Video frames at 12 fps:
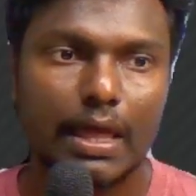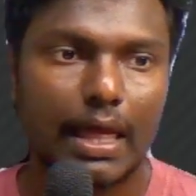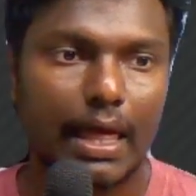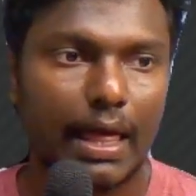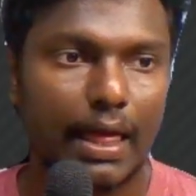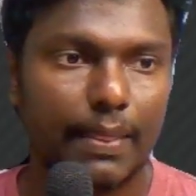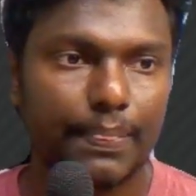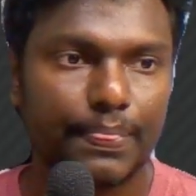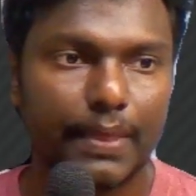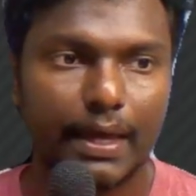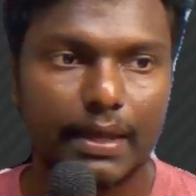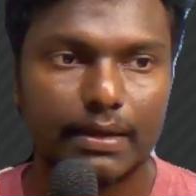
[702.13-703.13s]

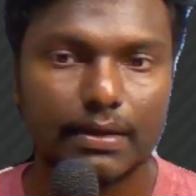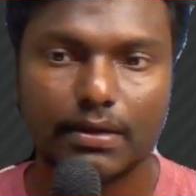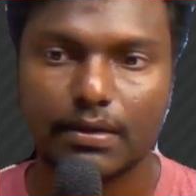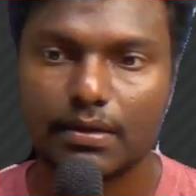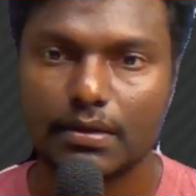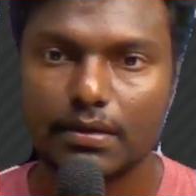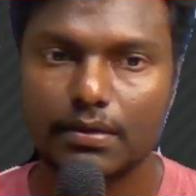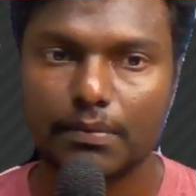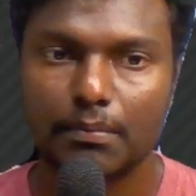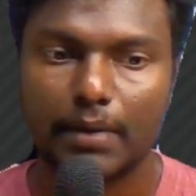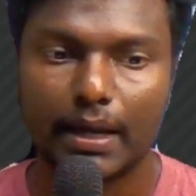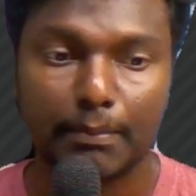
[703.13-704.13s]
And then
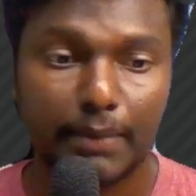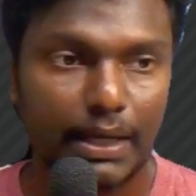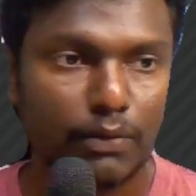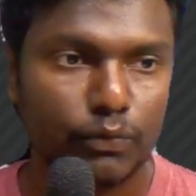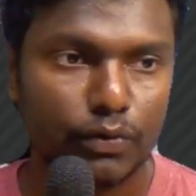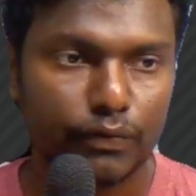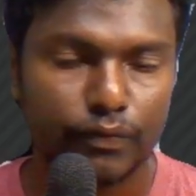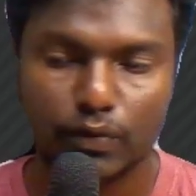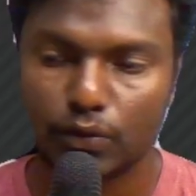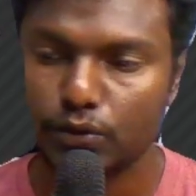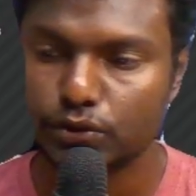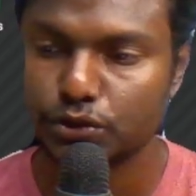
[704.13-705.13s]
my main
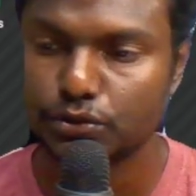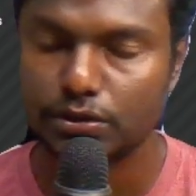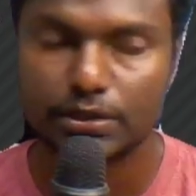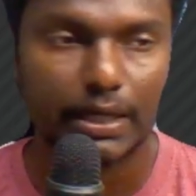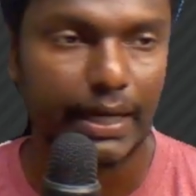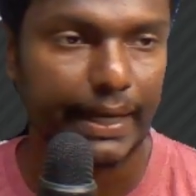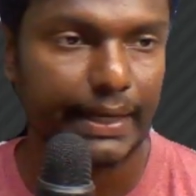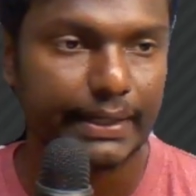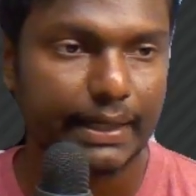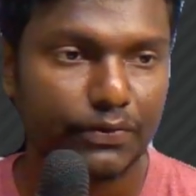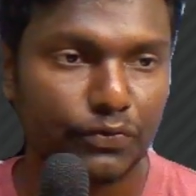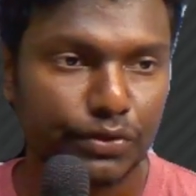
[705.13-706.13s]
workflow should again
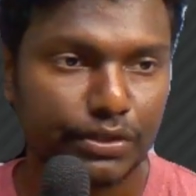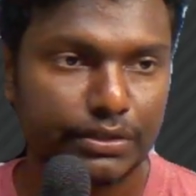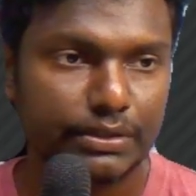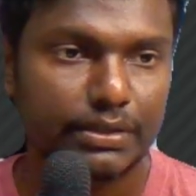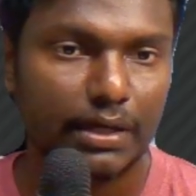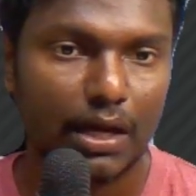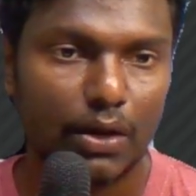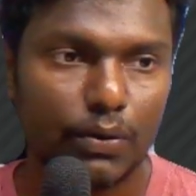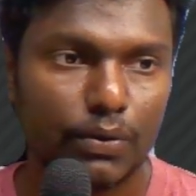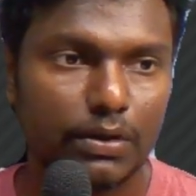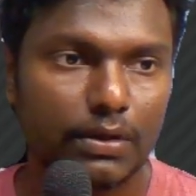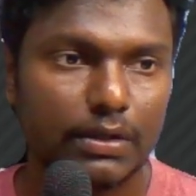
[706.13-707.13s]
get triggered
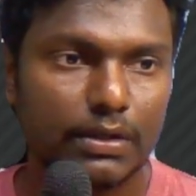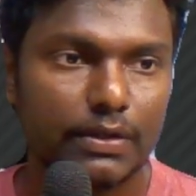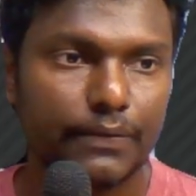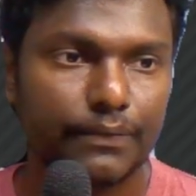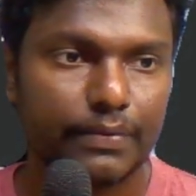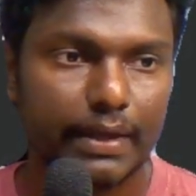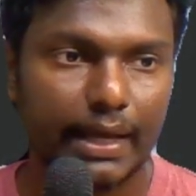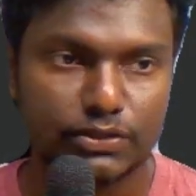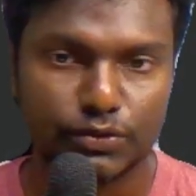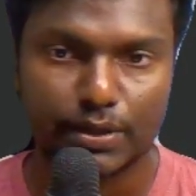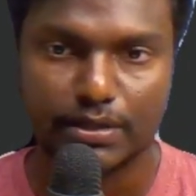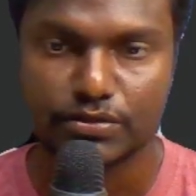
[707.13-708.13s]
now, as
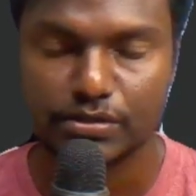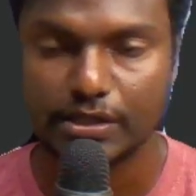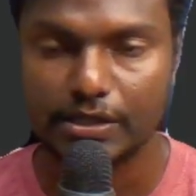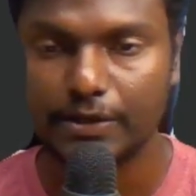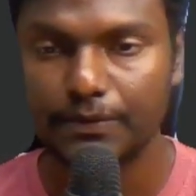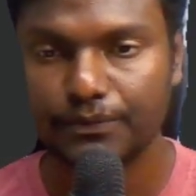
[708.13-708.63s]
you can see.